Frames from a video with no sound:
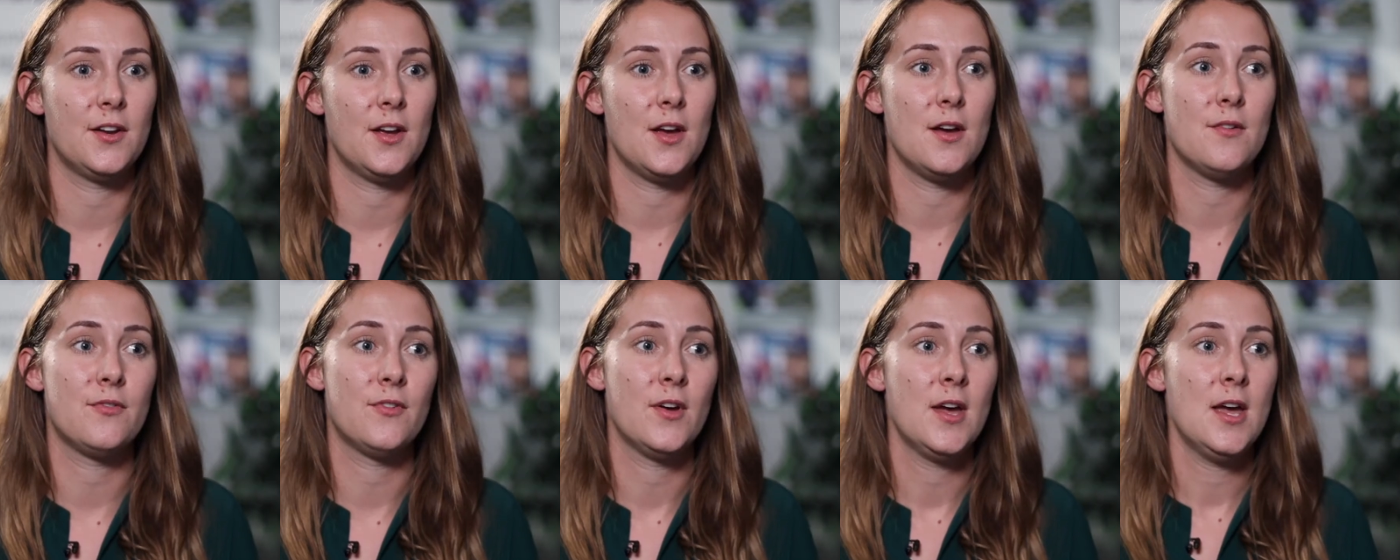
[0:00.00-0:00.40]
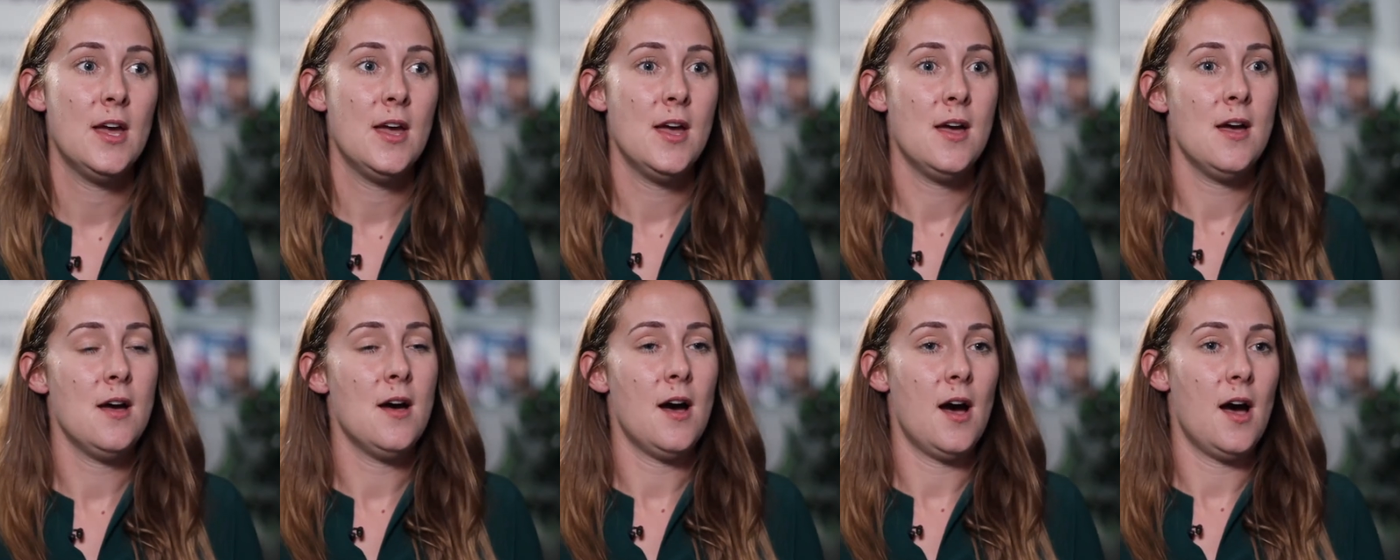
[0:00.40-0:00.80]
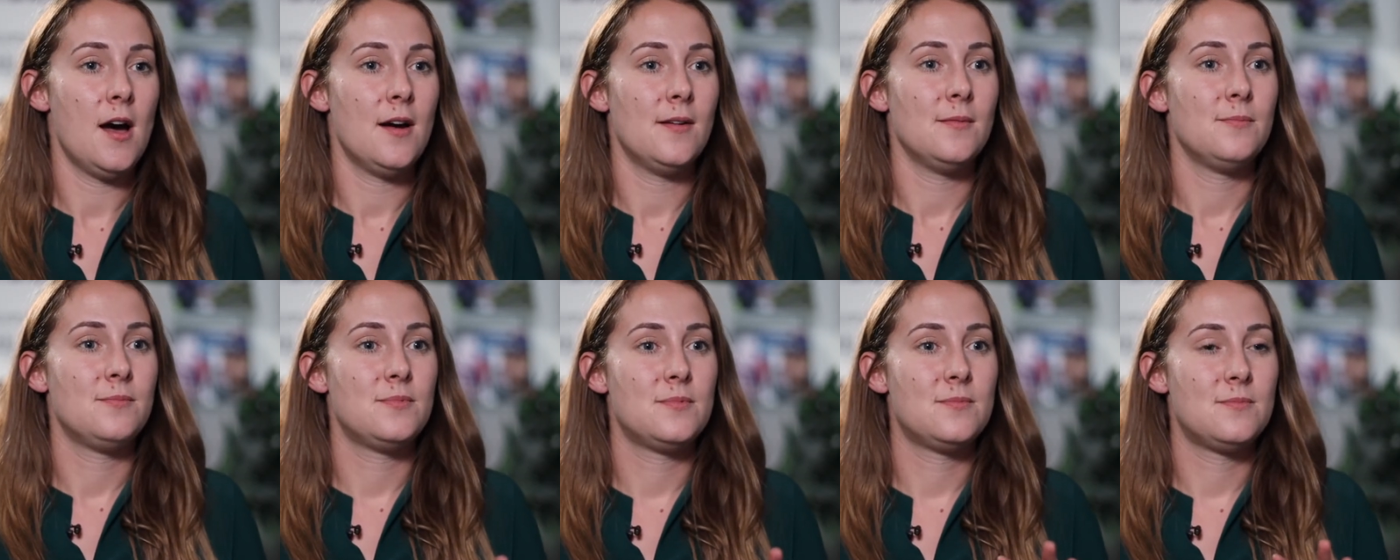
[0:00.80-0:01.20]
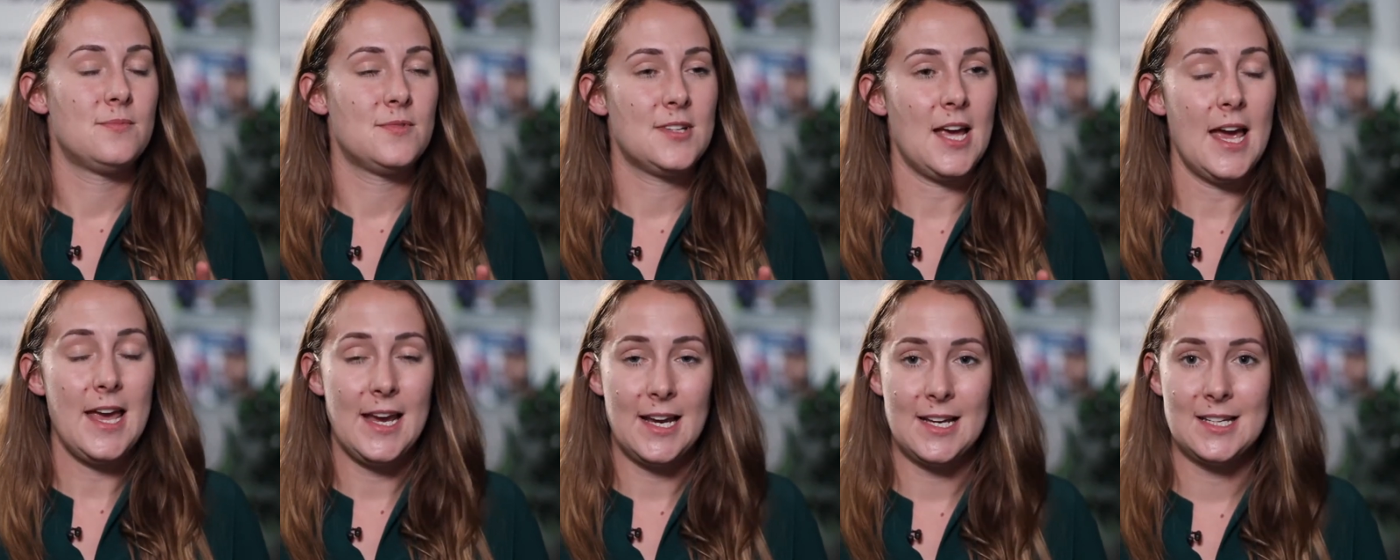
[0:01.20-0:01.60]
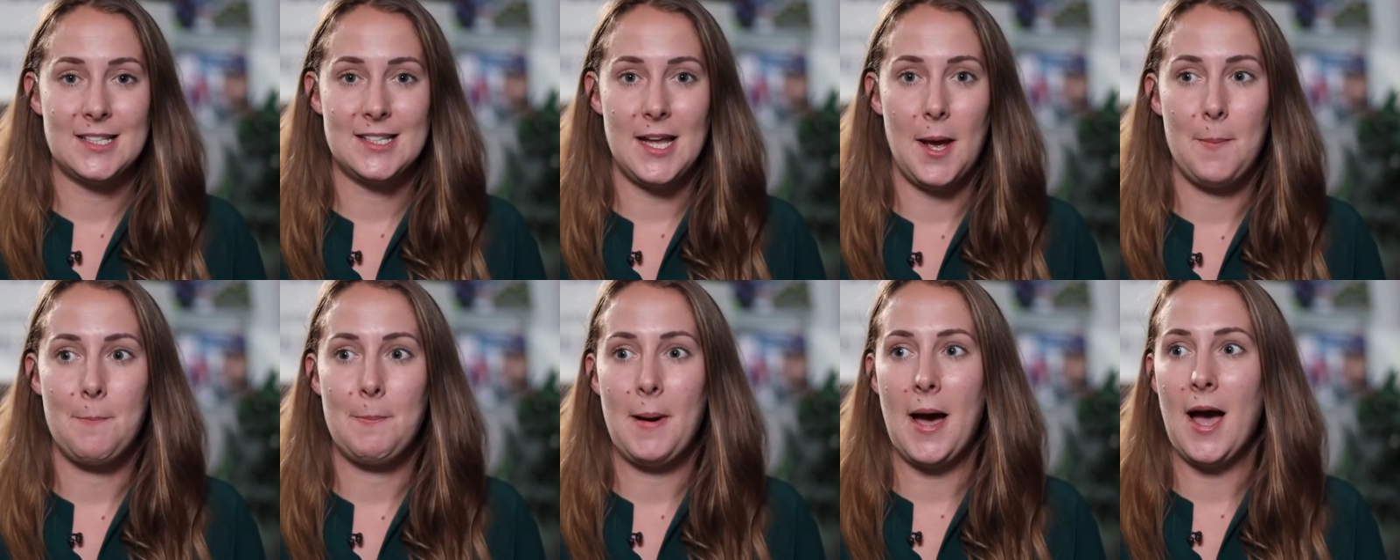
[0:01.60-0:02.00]
of take a
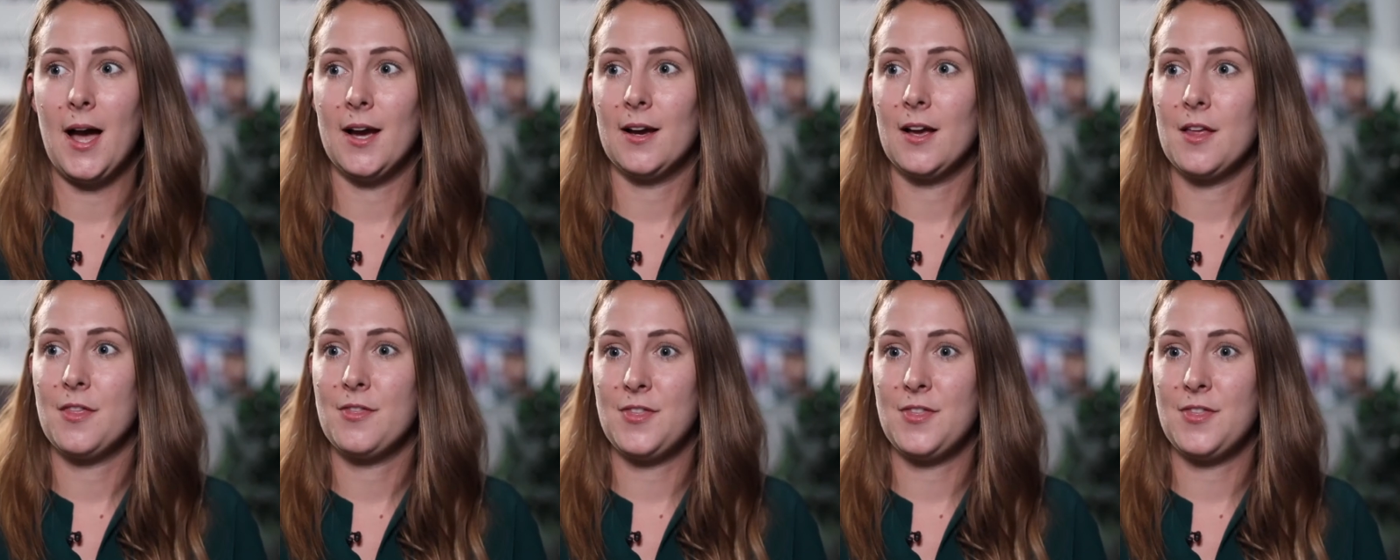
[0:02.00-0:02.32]
step back,